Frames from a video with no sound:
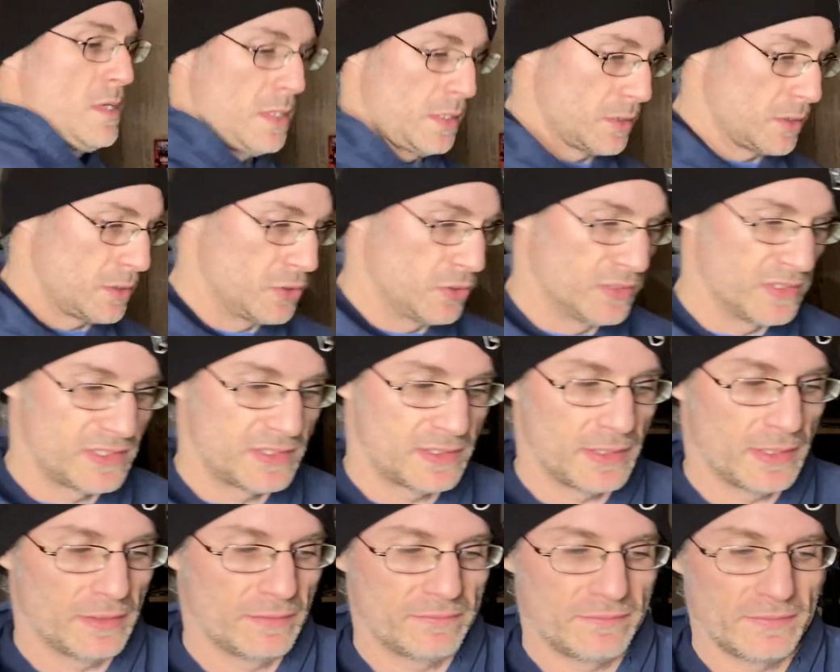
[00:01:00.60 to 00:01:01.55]
Good
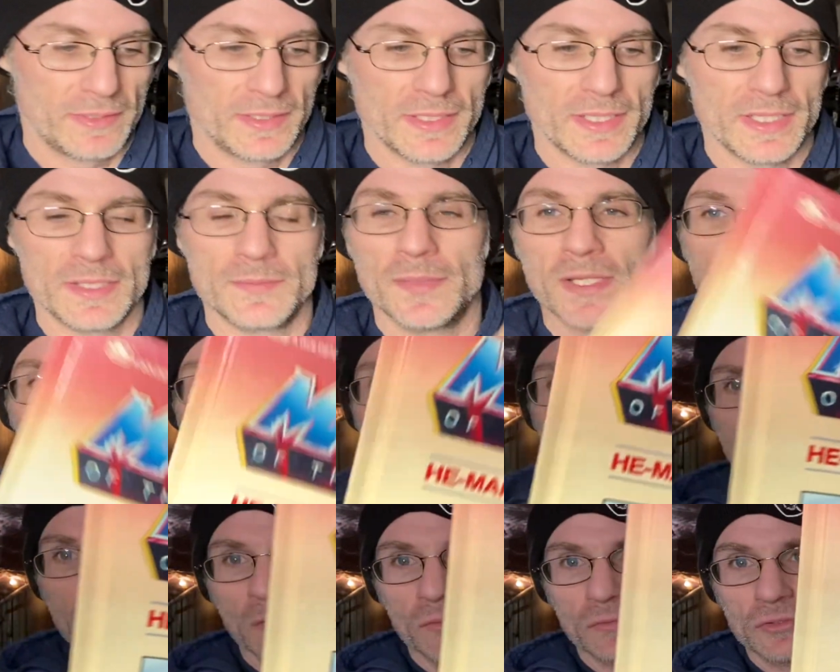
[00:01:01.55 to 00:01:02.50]
stuff. And He-Man
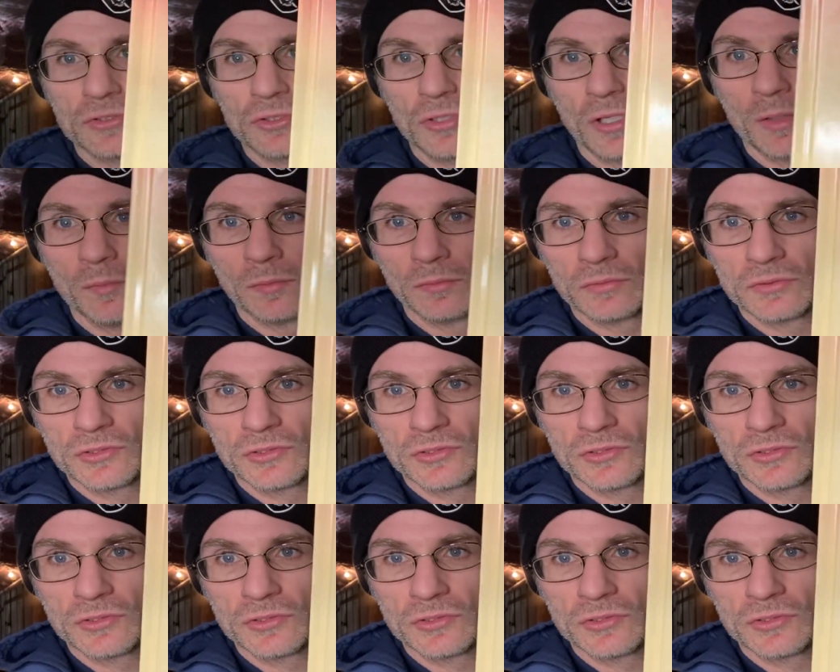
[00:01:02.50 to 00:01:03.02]
Smells Trouble.